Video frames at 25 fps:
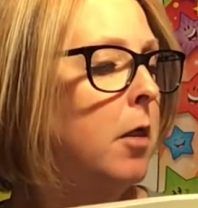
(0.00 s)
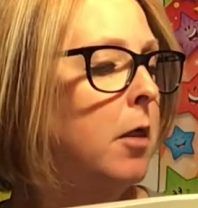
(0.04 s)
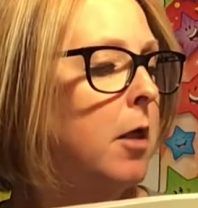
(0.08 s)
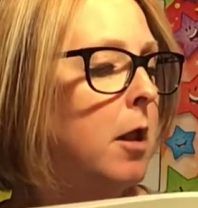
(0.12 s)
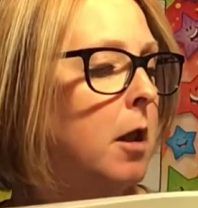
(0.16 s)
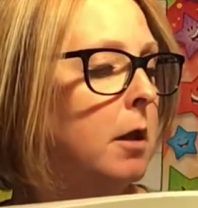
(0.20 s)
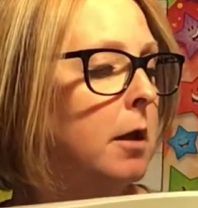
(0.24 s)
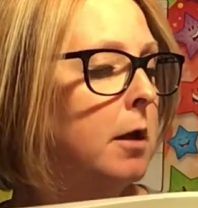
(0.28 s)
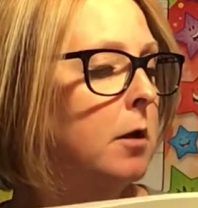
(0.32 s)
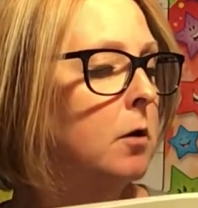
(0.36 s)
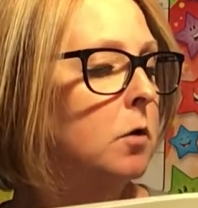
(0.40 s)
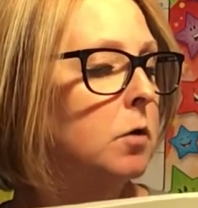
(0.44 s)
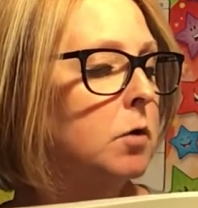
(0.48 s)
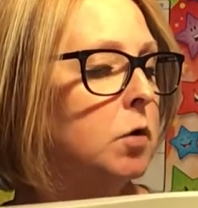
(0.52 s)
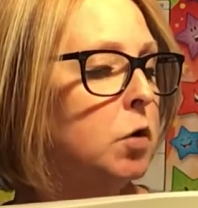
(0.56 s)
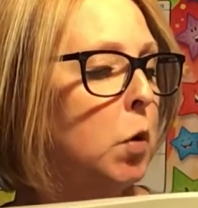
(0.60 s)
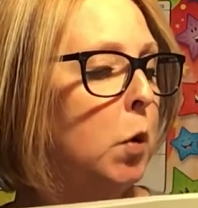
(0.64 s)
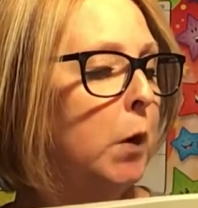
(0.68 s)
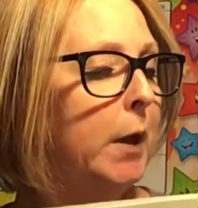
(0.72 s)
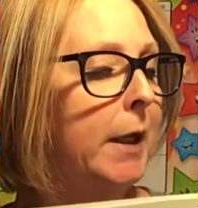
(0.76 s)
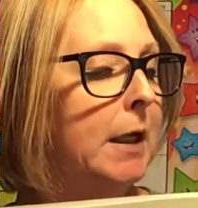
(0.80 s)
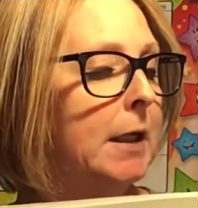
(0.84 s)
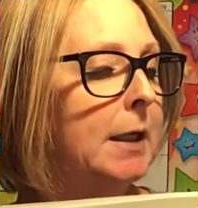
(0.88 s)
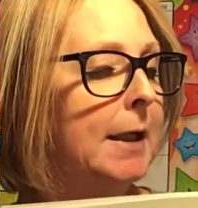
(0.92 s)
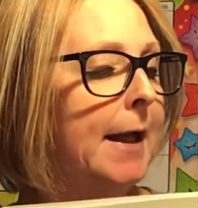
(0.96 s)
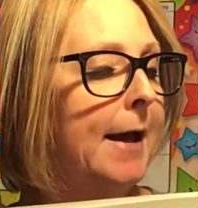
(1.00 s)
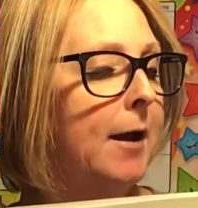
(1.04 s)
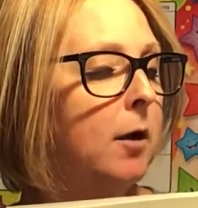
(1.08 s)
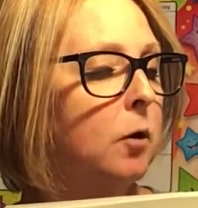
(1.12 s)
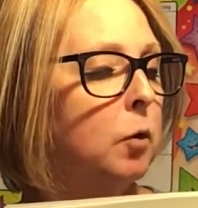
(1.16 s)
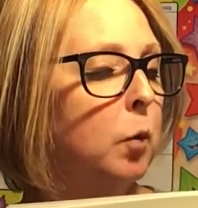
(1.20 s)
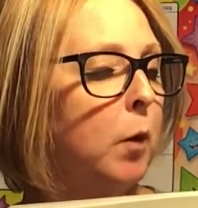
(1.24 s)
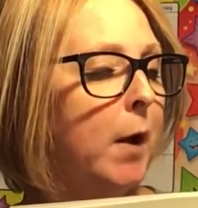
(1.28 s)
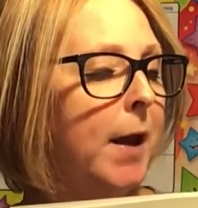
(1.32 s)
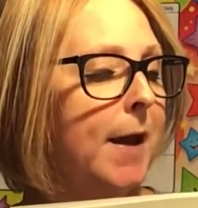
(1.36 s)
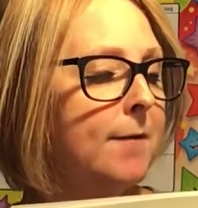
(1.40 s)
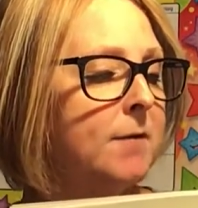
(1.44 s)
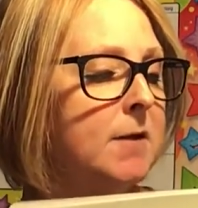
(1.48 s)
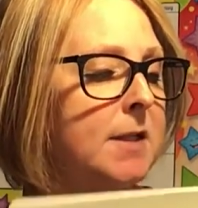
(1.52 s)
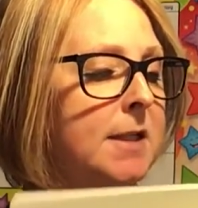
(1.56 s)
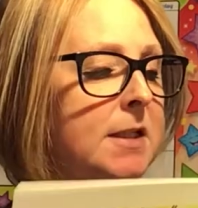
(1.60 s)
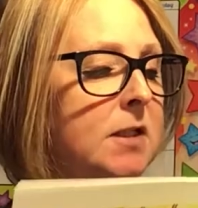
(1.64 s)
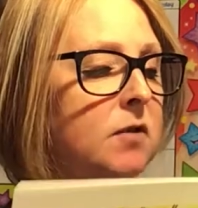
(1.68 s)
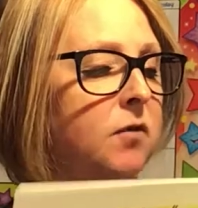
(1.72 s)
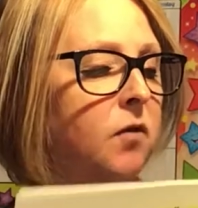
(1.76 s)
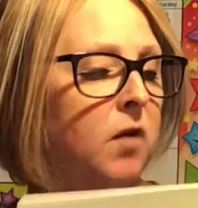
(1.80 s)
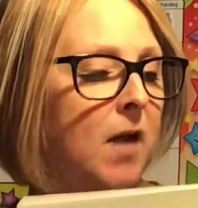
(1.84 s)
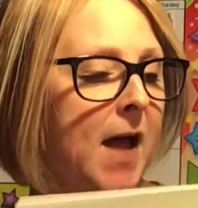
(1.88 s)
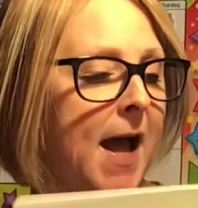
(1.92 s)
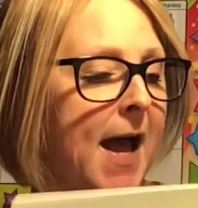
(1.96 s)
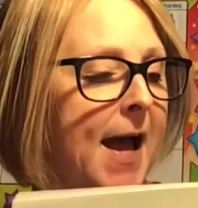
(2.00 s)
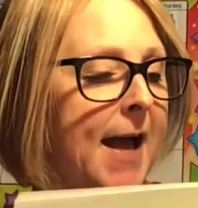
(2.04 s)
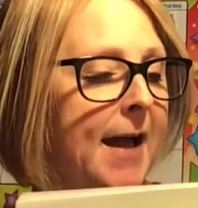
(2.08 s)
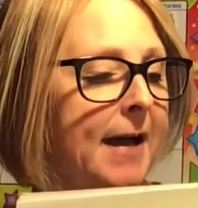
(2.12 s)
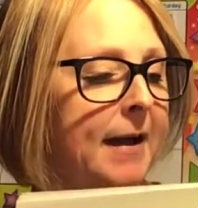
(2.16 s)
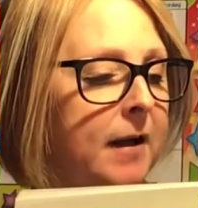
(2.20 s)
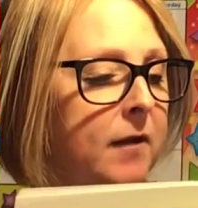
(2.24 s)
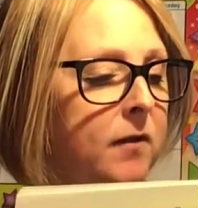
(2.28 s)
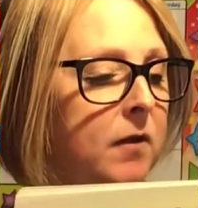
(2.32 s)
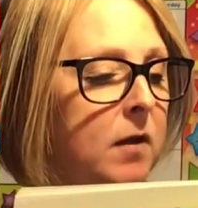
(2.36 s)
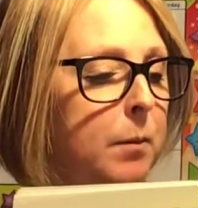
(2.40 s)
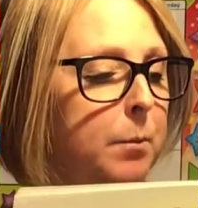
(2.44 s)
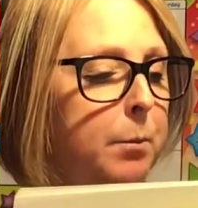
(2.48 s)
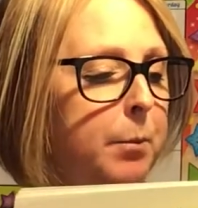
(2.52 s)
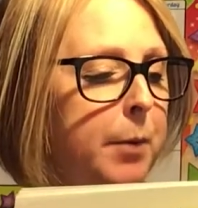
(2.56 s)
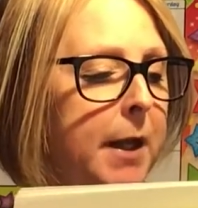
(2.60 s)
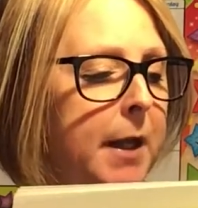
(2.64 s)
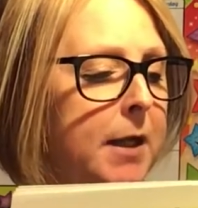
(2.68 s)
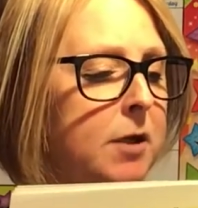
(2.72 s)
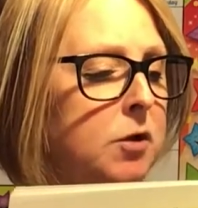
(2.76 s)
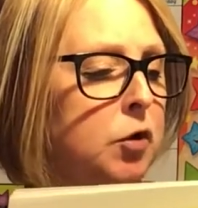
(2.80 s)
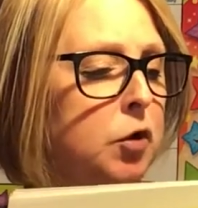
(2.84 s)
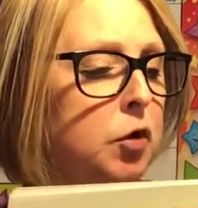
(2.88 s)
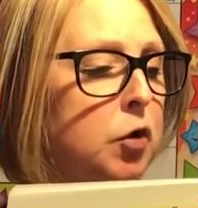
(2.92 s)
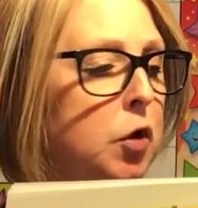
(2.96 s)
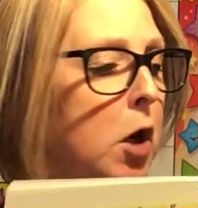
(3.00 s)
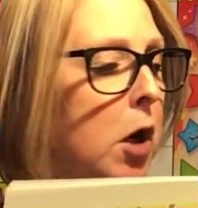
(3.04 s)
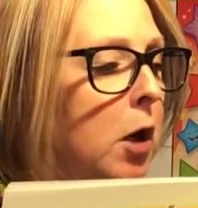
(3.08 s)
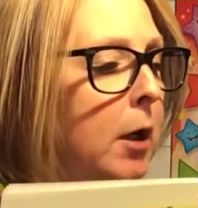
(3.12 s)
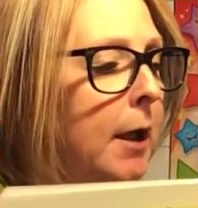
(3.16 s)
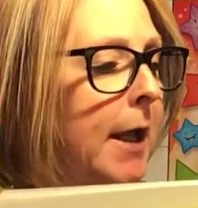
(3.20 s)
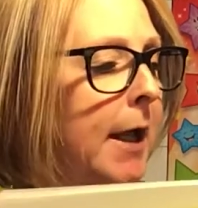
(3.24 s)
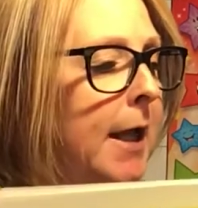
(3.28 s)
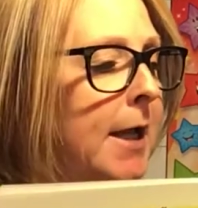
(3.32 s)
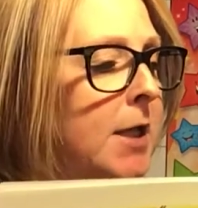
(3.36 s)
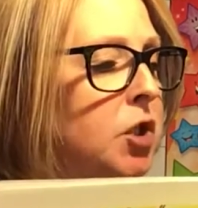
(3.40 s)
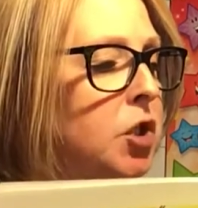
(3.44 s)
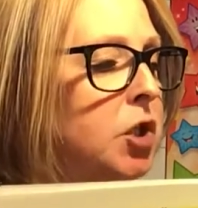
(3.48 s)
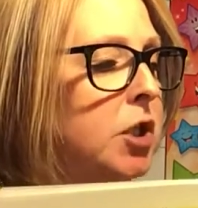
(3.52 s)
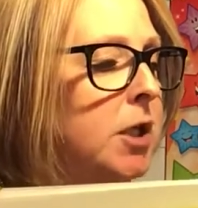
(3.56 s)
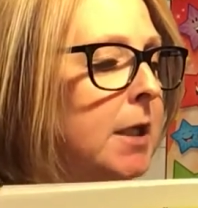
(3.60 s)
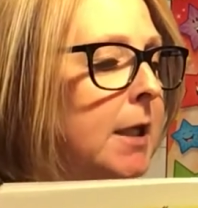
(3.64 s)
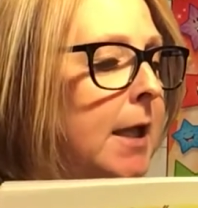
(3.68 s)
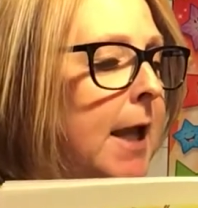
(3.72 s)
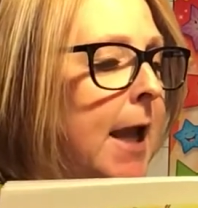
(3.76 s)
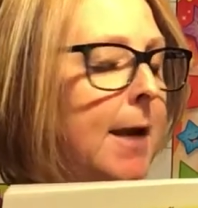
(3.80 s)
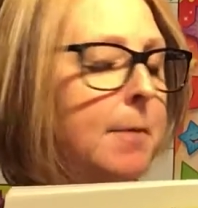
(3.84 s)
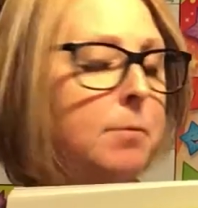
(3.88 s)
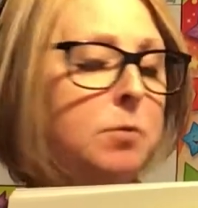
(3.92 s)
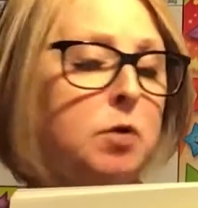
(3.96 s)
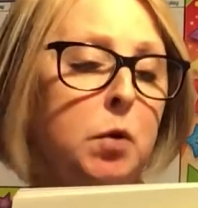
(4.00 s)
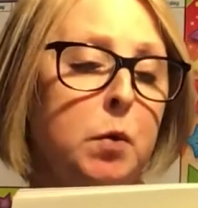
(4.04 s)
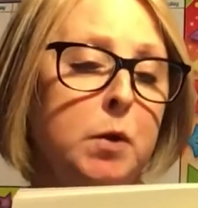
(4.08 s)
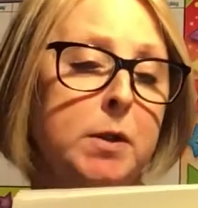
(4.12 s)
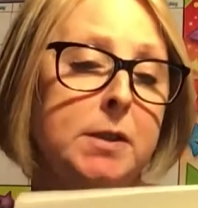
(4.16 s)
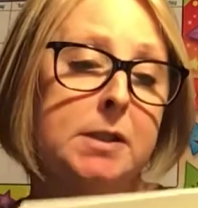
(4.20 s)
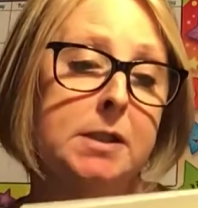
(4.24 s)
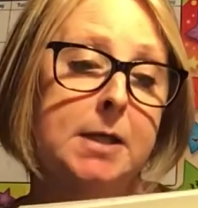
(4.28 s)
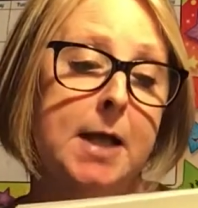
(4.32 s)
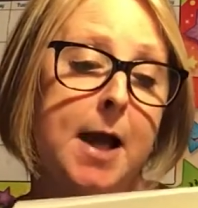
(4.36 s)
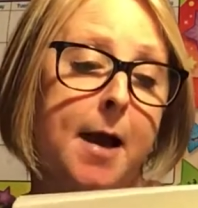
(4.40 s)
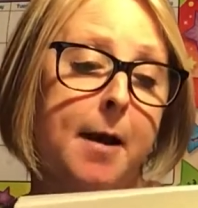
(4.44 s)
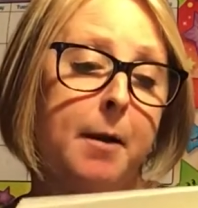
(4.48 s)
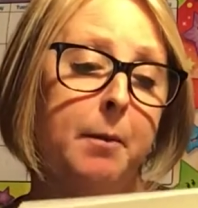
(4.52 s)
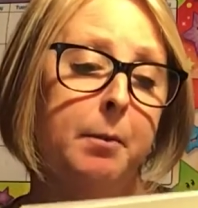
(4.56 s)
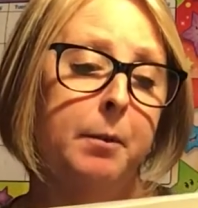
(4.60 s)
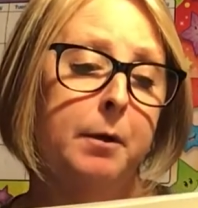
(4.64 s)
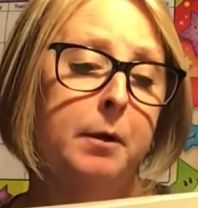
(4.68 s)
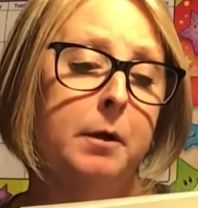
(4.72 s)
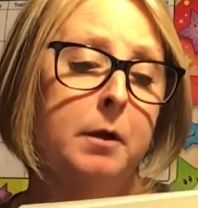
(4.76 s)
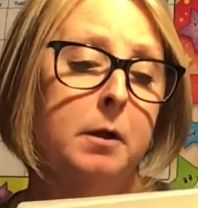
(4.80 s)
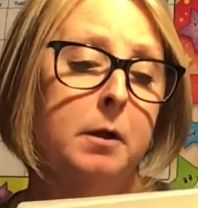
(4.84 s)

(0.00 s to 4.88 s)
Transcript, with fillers: The little toy clown waved his flag and the big strong engine came to a stop.